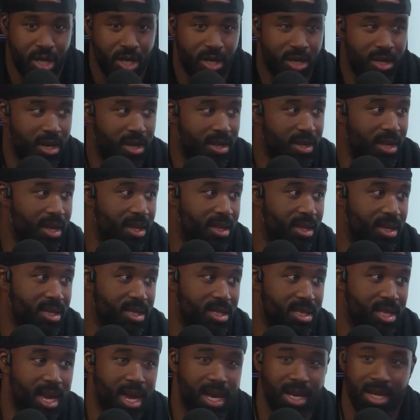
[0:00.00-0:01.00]
and then the
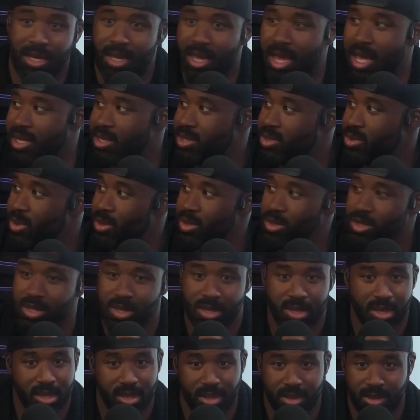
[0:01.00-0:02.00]
sliding glass door
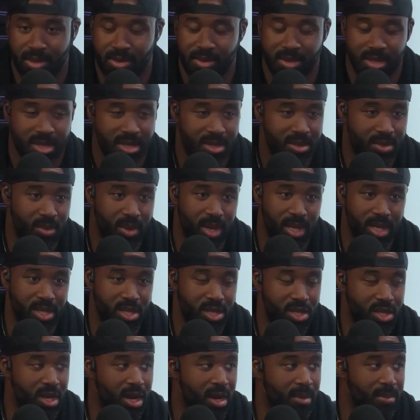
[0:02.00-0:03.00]
just swings
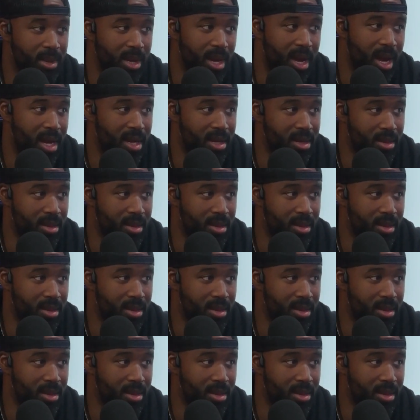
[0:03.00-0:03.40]
shut behind him. They were